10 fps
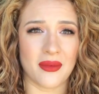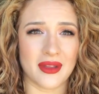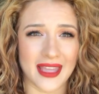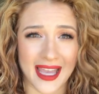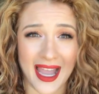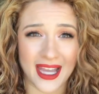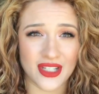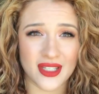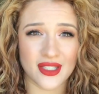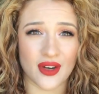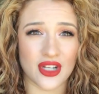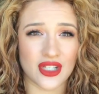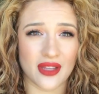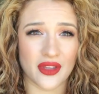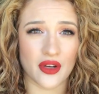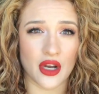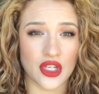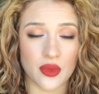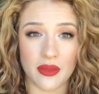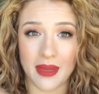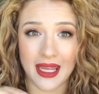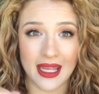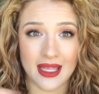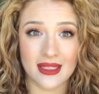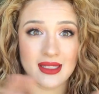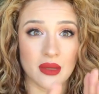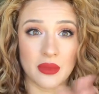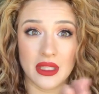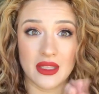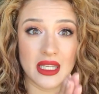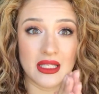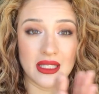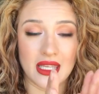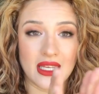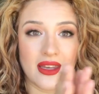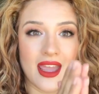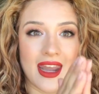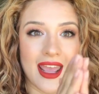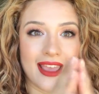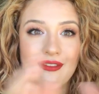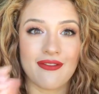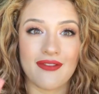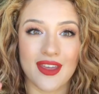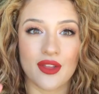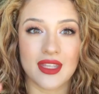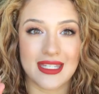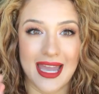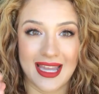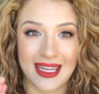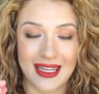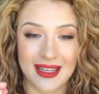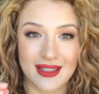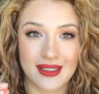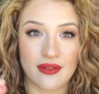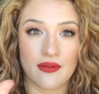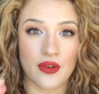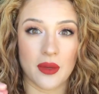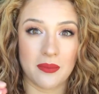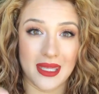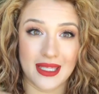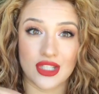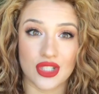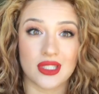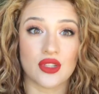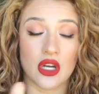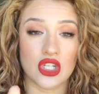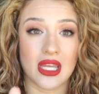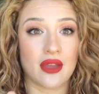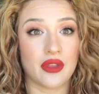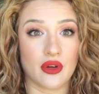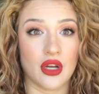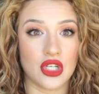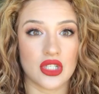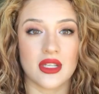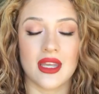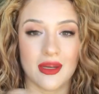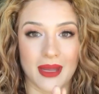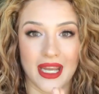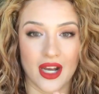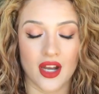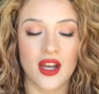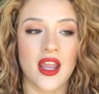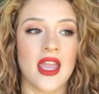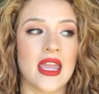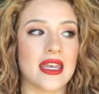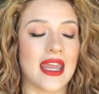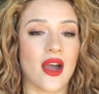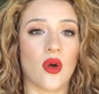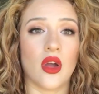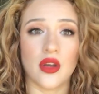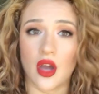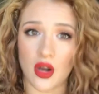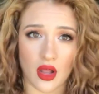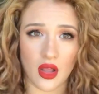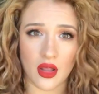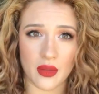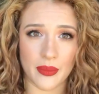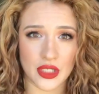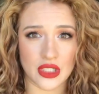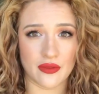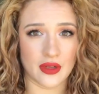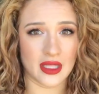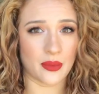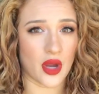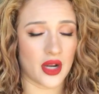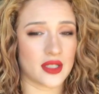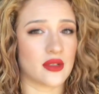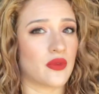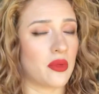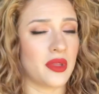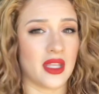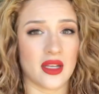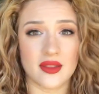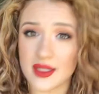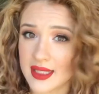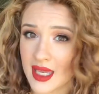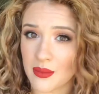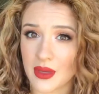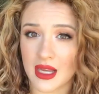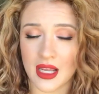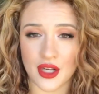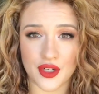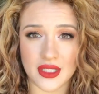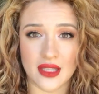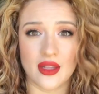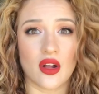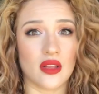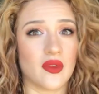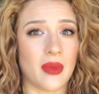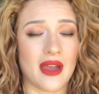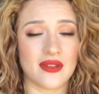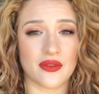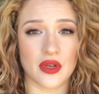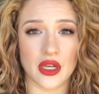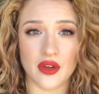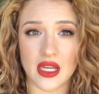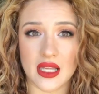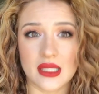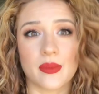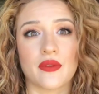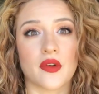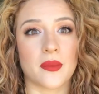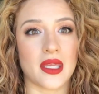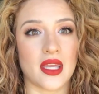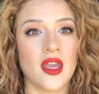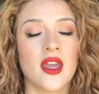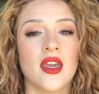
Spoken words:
Like I just scrunched out the crunch with my hands completely clean, and I can feel the tackiness from me just scrunching out the crunch in my hair. Now, not all budget-friendly products are formulated the same, and I understand that all of them have different ingredients, but for me,